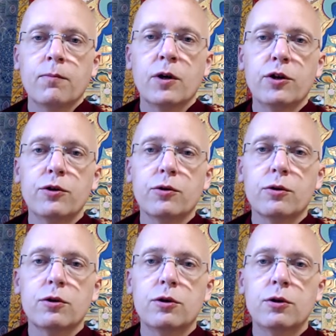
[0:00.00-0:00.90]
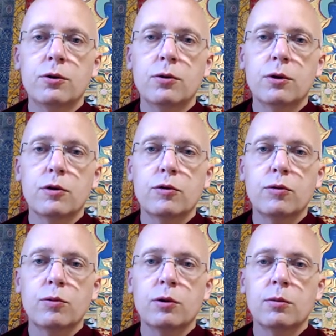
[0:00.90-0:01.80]
And in order to do this,
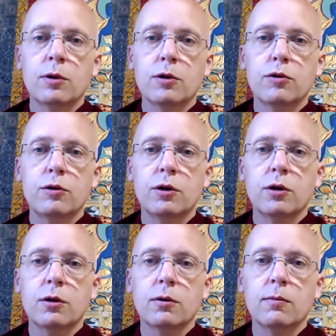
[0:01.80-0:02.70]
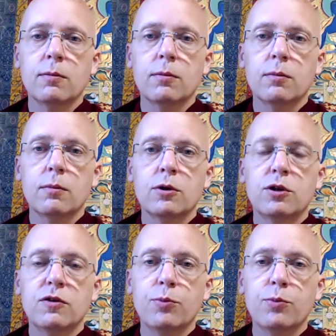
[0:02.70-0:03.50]
we must um, achieve